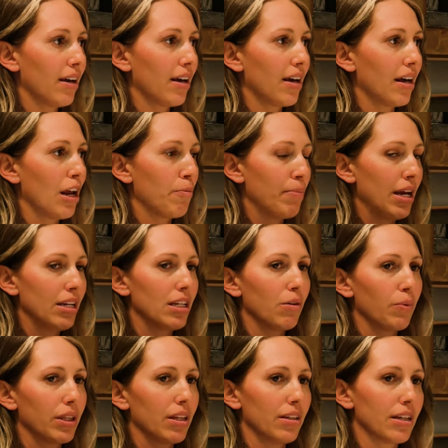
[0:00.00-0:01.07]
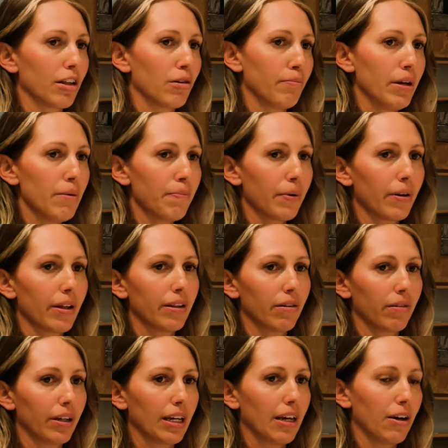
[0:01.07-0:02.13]
and I'm painting with these other people, and they're
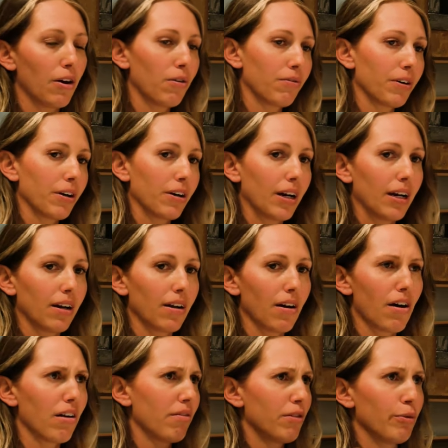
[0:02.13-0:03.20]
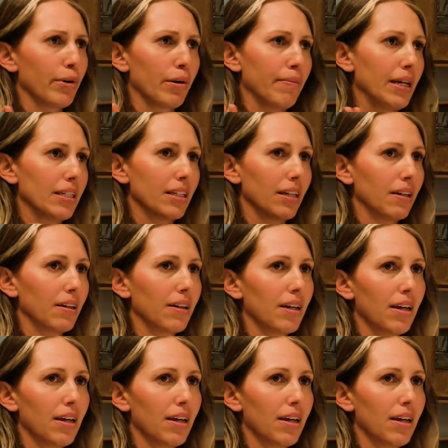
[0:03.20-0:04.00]
looking over, and all of them are amazing,